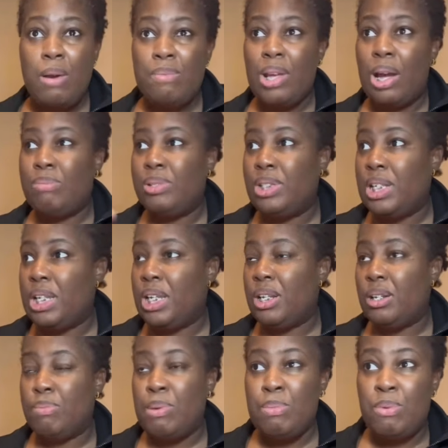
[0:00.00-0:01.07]
I'm seeing
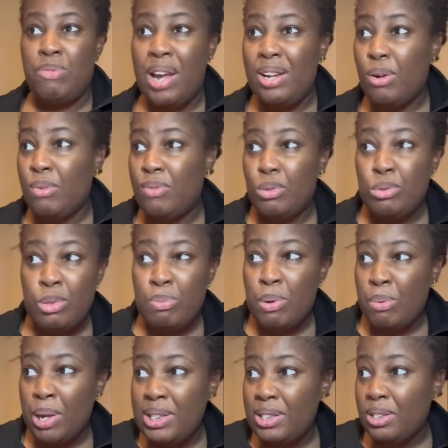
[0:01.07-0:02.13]
people fighting over who's going to put
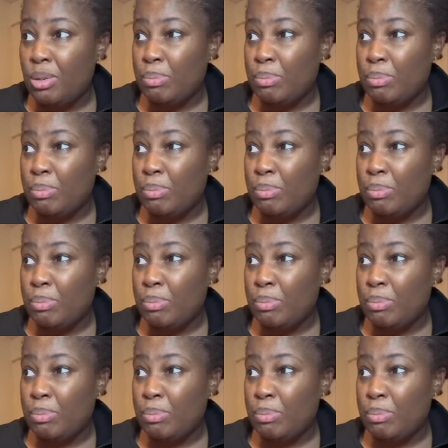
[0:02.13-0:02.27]
raisins on